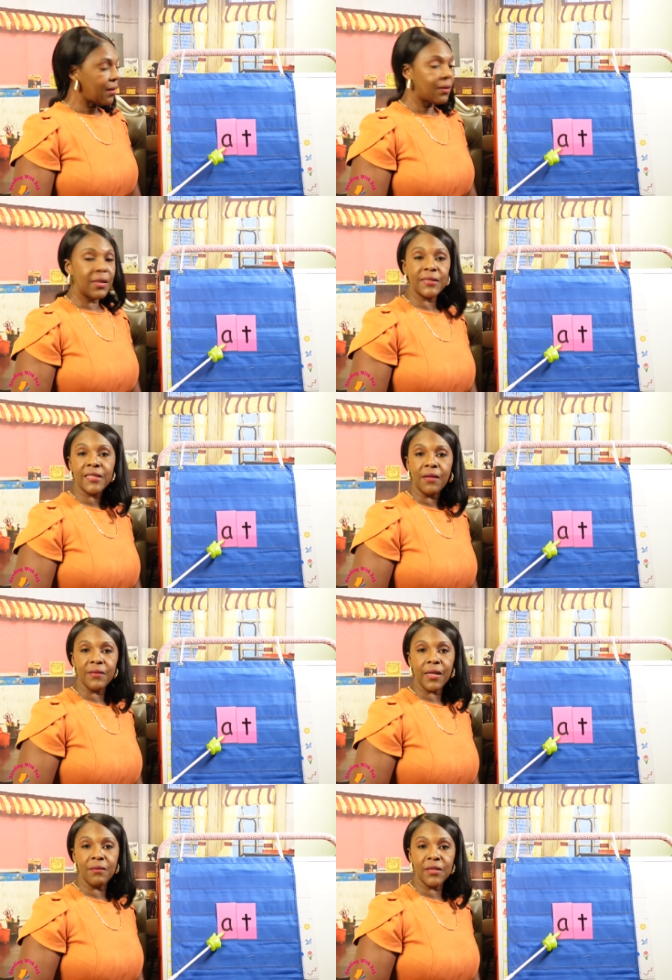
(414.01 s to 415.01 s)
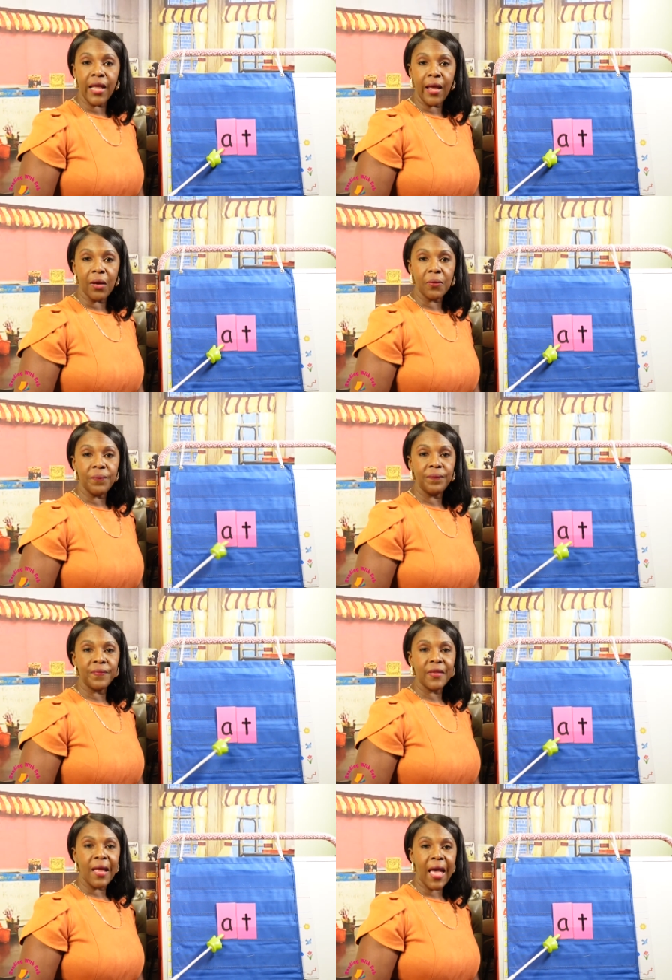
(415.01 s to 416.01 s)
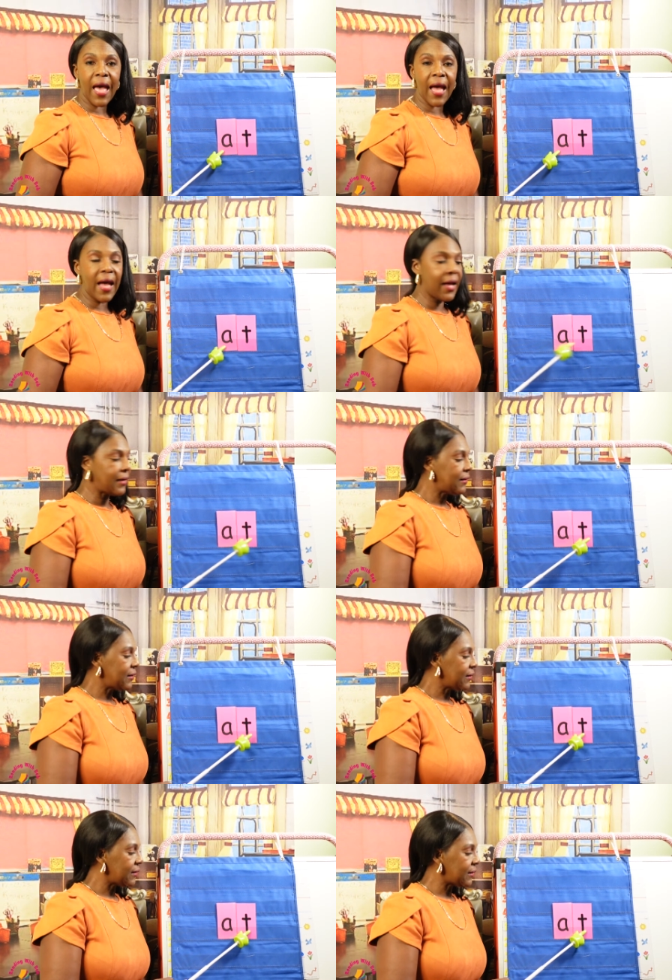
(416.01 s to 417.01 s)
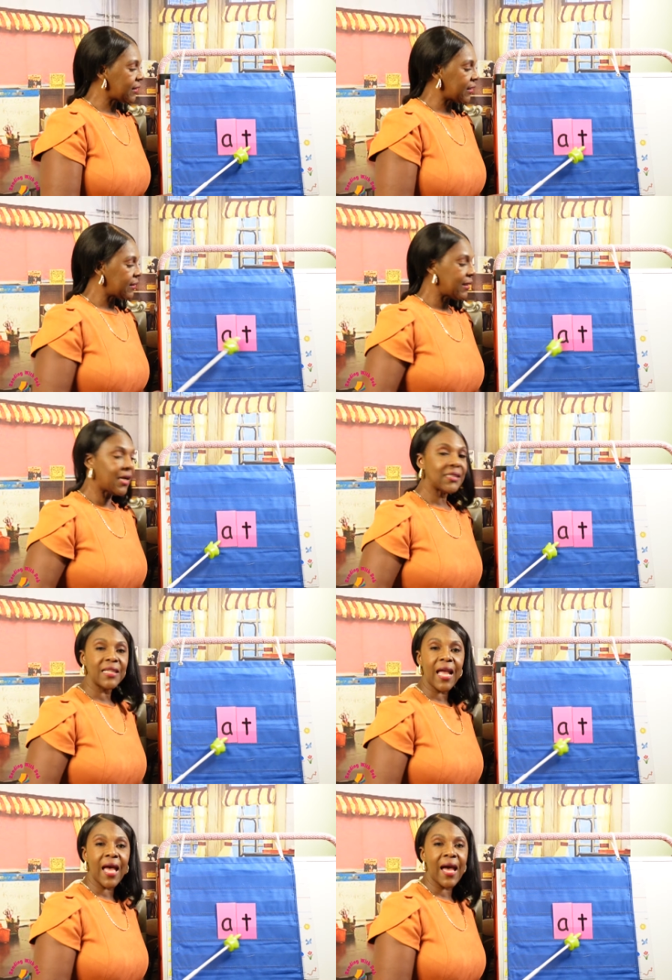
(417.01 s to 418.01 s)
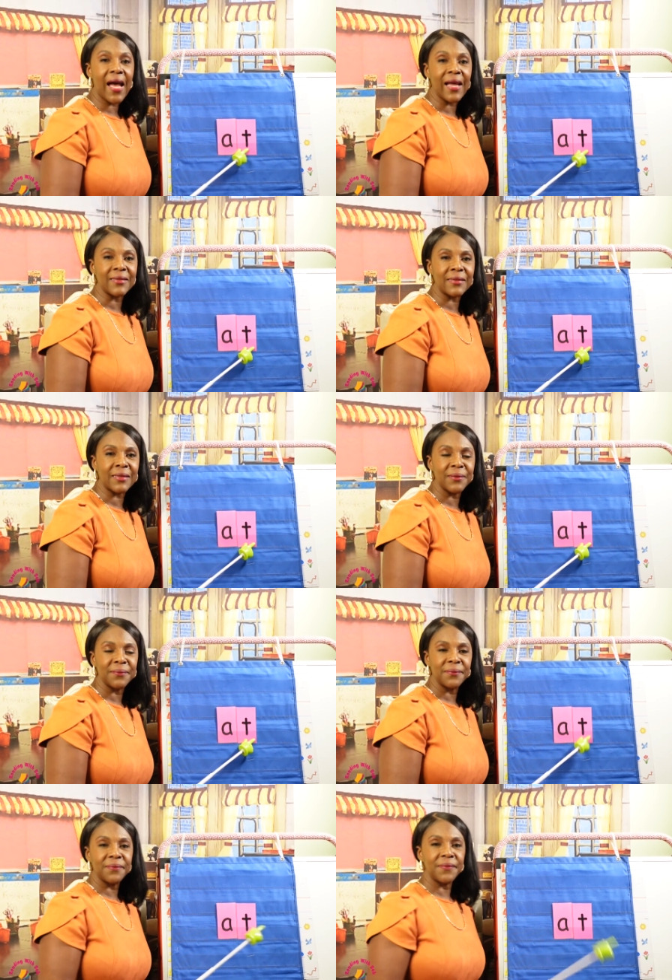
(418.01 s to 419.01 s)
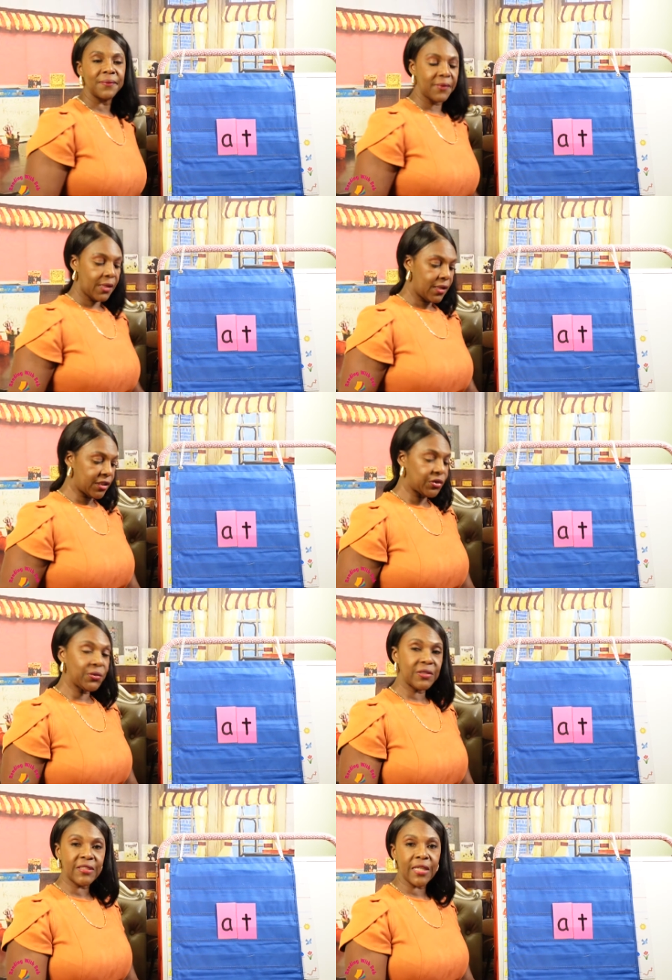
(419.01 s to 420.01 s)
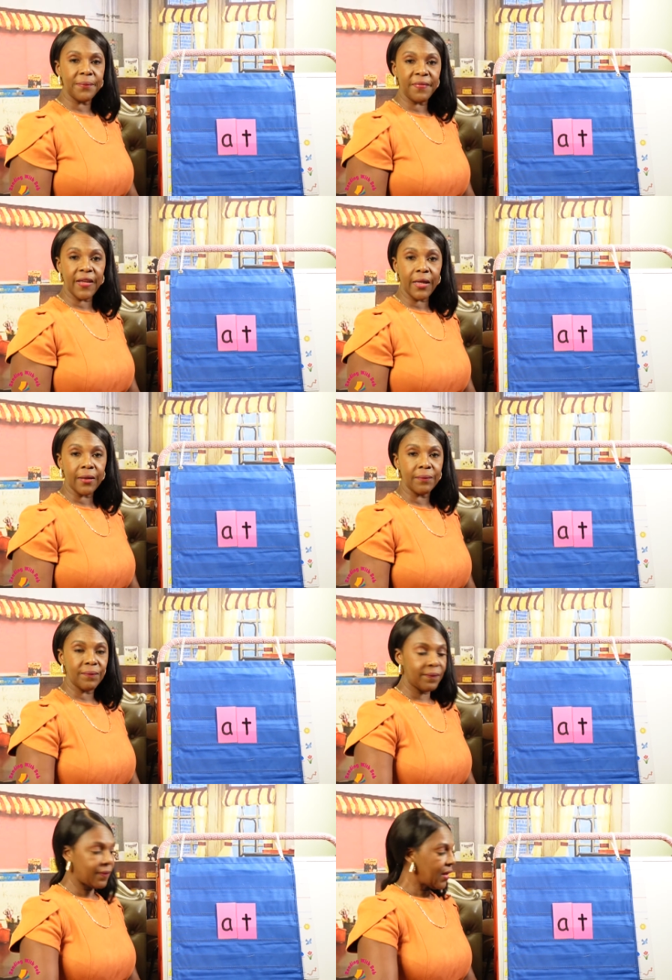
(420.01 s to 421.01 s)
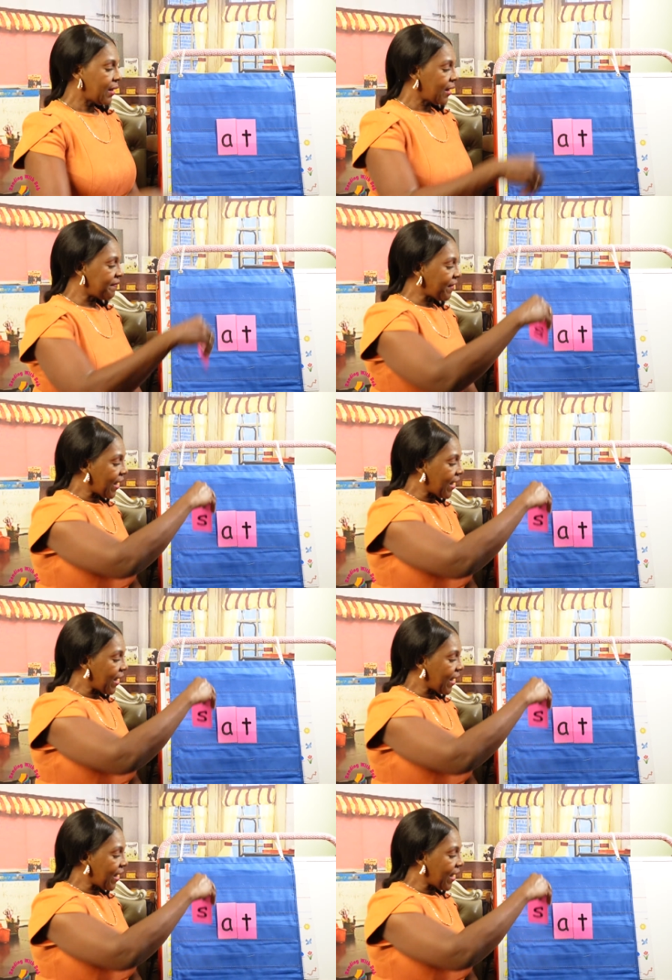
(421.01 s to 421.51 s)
Let's sound it out now. At, at. Let's do the same thing. If I